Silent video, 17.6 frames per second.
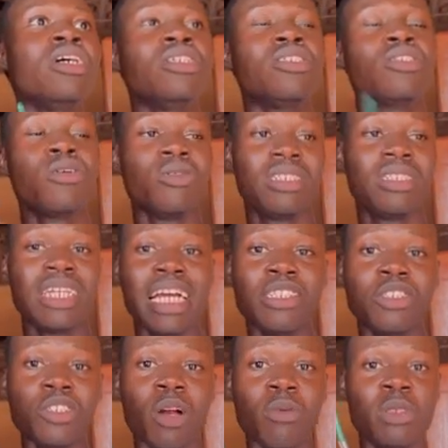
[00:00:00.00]
So
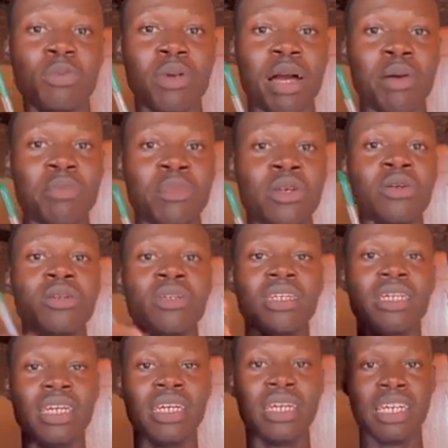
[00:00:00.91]
10 drops per mil
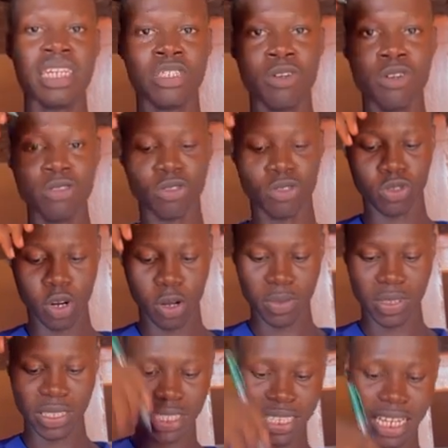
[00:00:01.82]
is going to
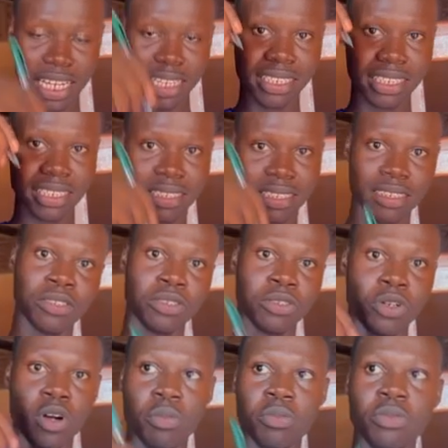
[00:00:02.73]
drop 10
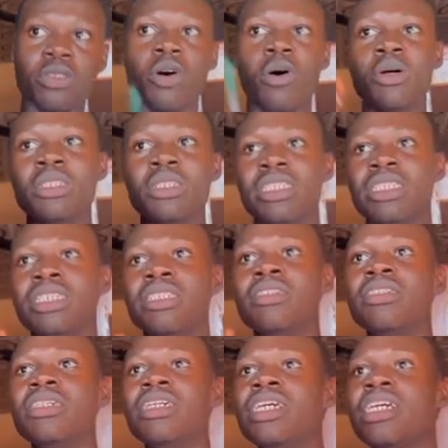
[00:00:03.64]
drops
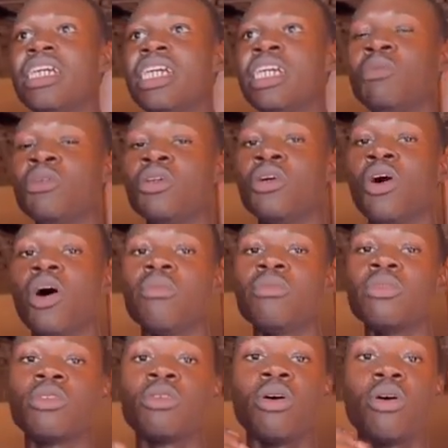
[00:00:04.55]
until it
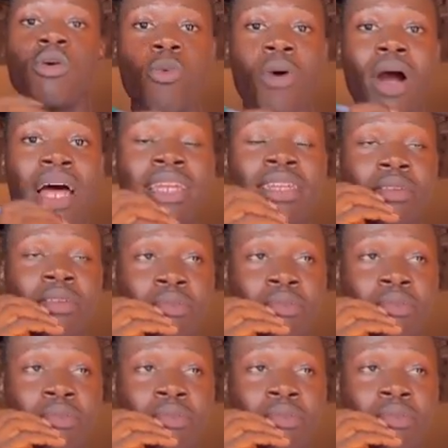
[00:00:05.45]
becomes 1